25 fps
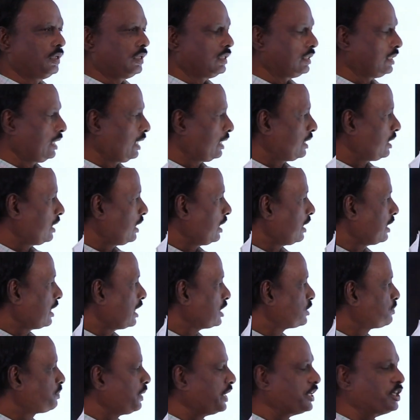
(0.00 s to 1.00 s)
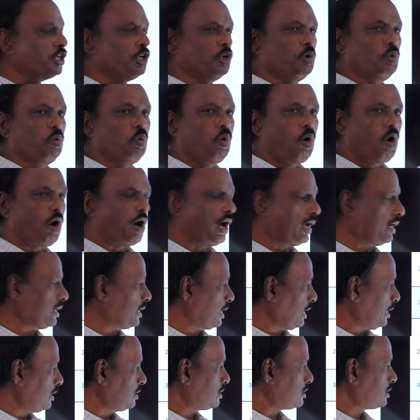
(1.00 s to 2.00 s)
the respective
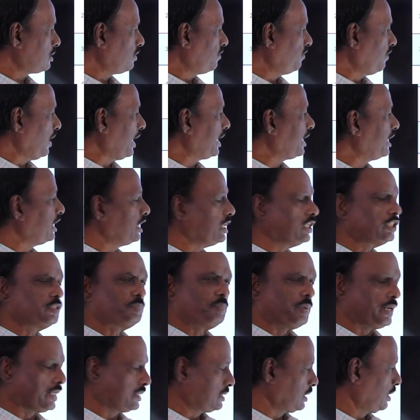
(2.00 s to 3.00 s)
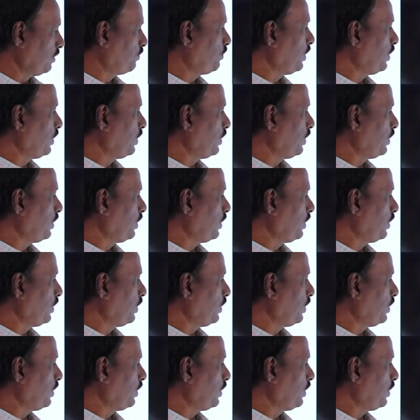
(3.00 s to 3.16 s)
organs where it is present.